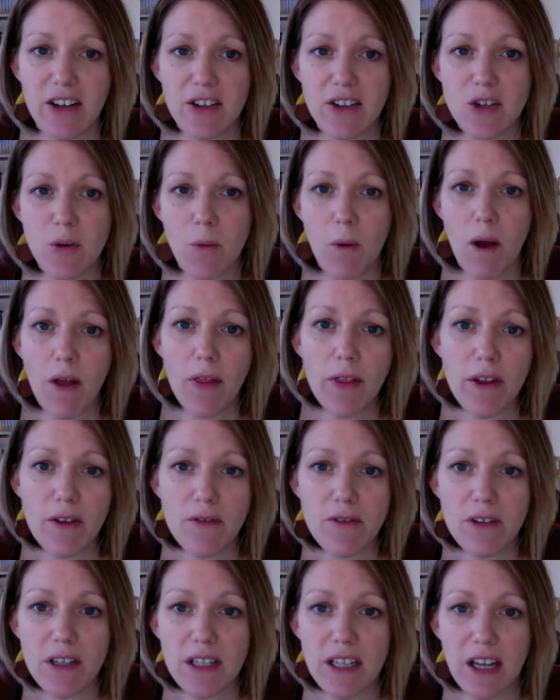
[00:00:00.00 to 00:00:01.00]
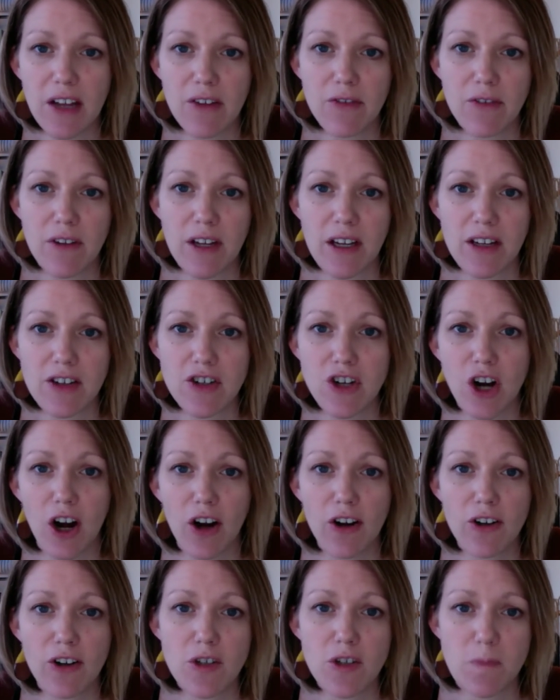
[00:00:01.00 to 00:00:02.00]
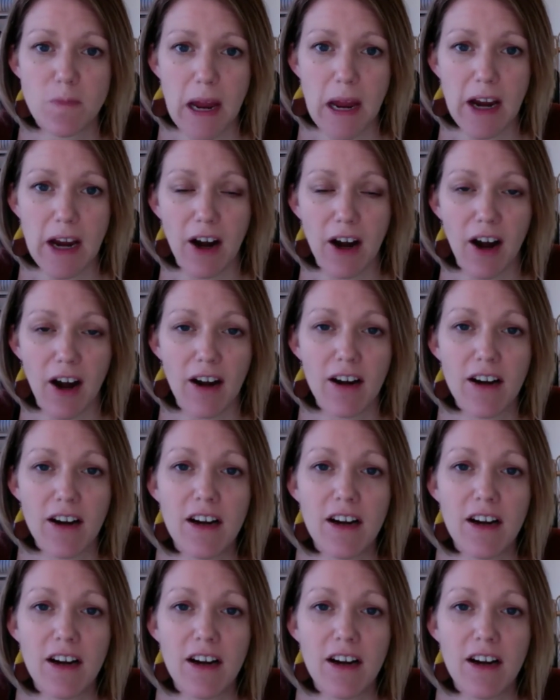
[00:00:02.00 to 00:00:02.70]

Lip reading: to wealthy Philadelphia Charles Banker,